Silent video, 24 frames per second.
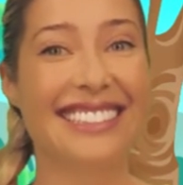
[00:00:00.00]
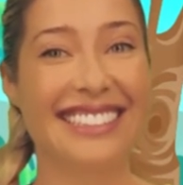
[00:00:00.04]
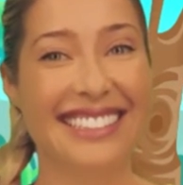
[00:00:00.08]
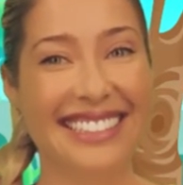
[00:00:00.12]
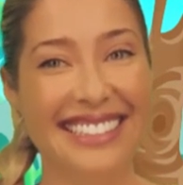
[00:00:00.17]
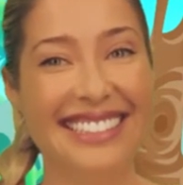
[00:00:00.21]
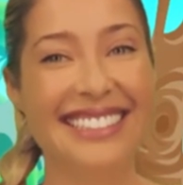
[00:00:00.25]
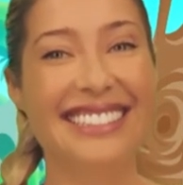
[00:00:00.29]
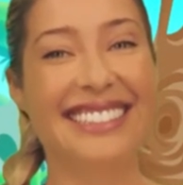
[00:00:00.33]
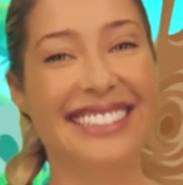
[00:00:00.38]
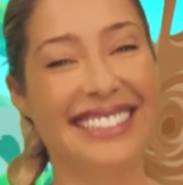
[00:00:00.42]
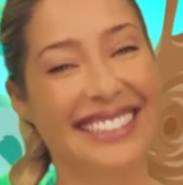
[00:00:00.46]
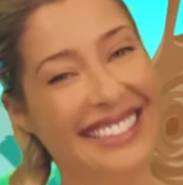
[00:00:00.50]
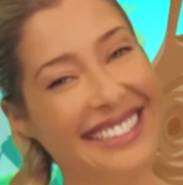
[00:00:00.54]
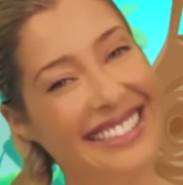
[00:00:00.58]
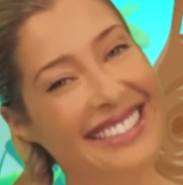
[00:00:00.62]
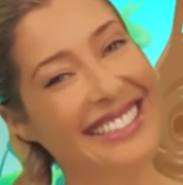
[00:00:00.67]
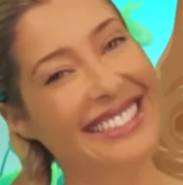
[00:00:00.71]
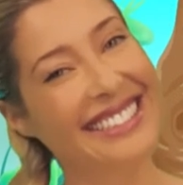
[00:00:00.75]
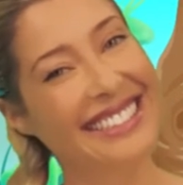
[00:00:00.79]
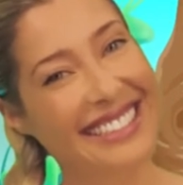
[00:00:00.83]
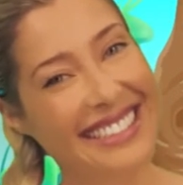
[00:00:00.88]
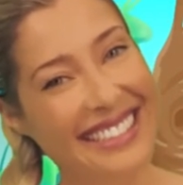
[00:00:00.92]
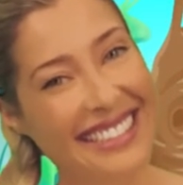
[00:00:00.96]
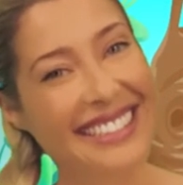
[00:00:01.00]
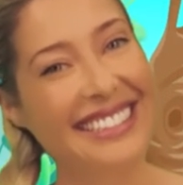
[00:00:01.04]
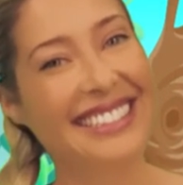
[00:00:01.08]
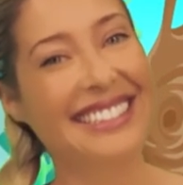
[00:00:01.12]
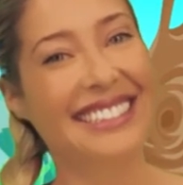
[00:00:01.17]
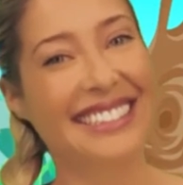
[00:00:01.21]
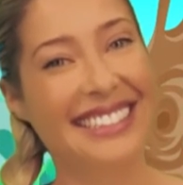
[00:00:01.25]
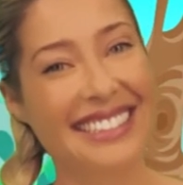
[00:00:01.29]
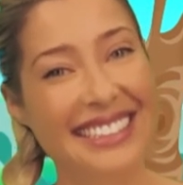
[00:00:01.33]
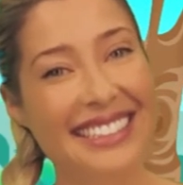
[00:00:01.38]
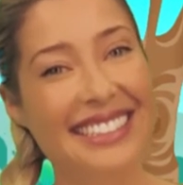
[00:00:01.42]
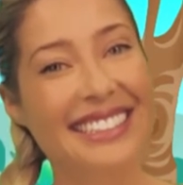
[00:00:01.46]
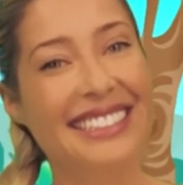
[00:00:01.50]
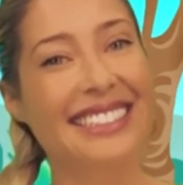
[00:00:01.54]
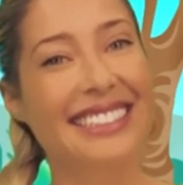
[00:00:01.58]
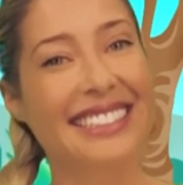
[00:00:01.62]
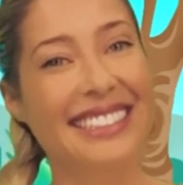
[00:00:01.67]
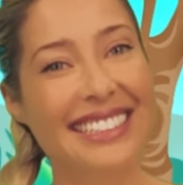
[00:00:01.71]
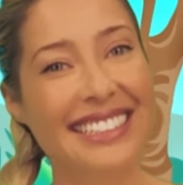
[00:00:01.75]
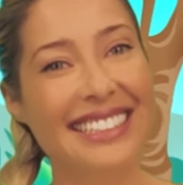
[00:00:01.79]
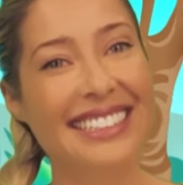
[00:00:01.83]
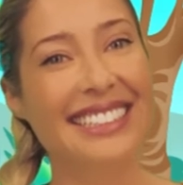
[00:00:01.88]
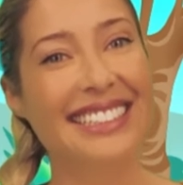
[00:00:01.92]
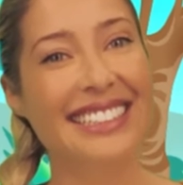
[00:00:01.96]
Well, I still think
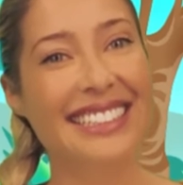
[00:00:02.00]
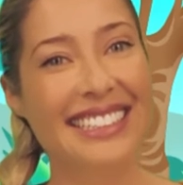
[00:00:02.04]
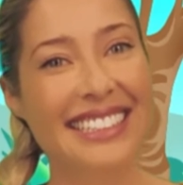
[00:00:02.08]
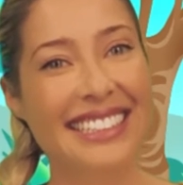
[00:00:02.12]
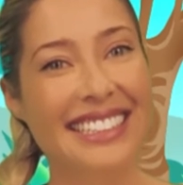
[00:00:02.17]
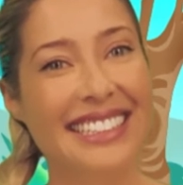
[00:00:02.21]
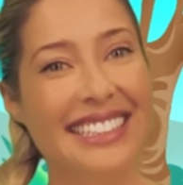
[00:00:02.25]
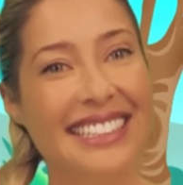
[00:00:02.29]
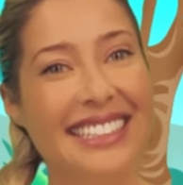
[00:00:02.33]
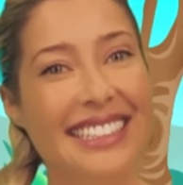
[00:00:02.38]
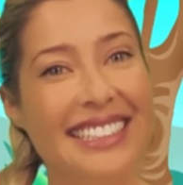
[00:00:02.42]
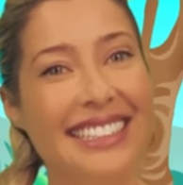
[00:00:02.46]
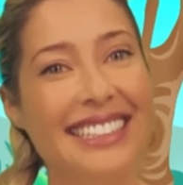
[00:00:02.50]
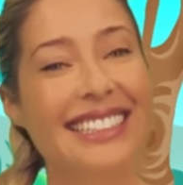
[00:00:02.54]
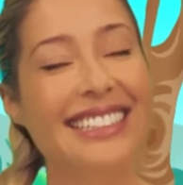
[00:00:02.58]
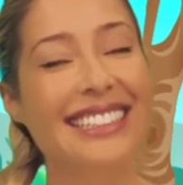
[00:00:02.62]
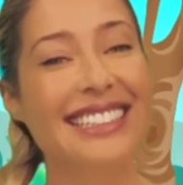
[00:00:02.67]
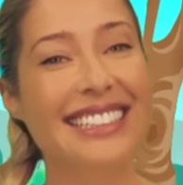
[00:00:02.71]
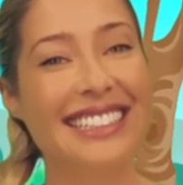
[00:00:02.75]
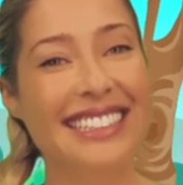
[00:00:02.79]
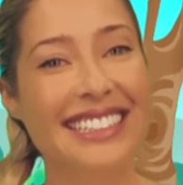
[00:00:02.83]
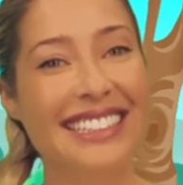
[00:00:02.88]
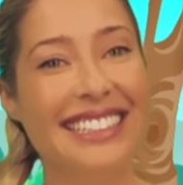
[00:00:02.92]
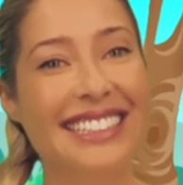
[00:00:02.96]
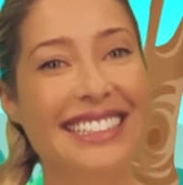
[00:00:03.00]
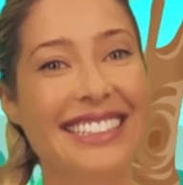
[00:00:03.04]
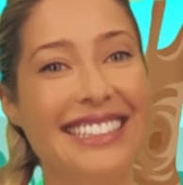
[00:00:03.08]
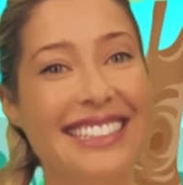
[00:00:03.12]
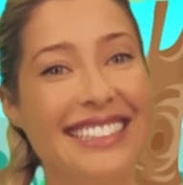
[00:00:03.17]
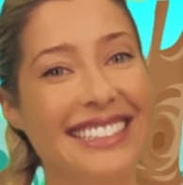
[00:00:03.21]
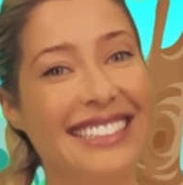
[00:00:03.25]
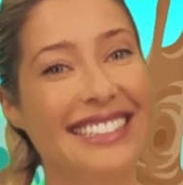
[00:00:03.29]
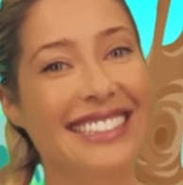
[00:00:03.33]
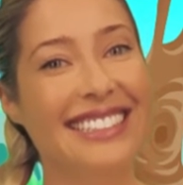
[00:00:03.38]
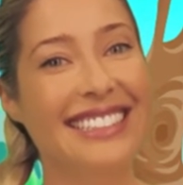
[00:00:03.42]
discussing a bear is a great idea.